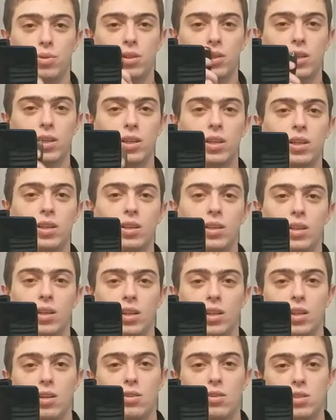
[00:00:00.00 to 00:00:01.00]
click it,
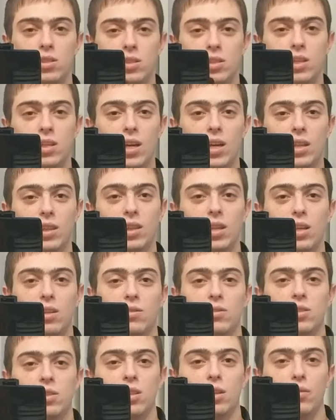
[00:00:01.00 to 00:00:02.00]
and then you get
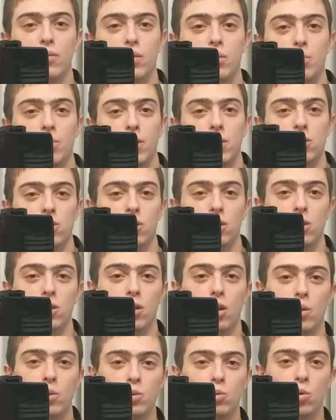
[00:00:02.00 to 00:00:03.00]
that selfie picture that
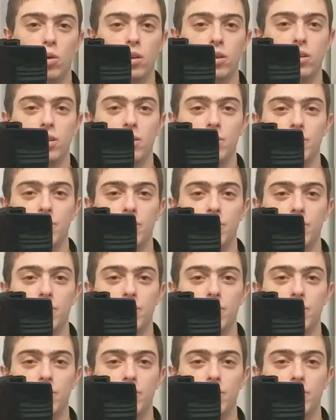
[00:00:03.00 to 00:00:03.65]
you always wanted.